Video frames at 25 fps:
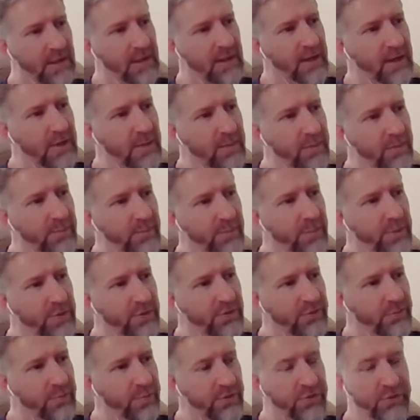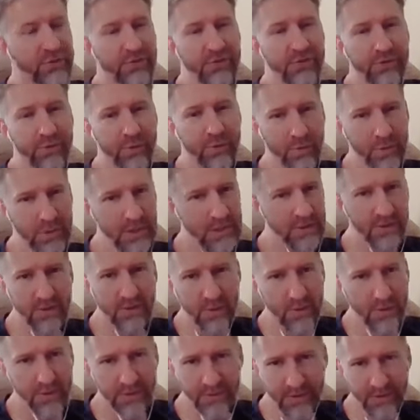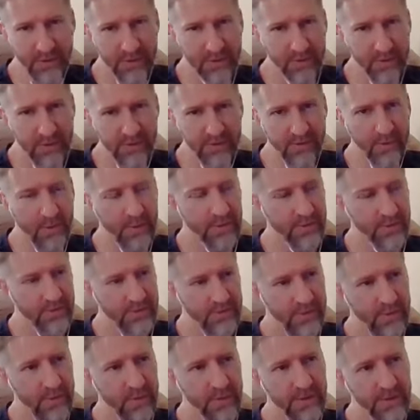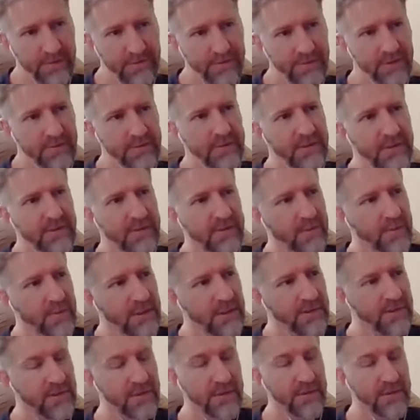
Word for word: um, but but just to read an old hymn has been so mm-hmm. life giving to me.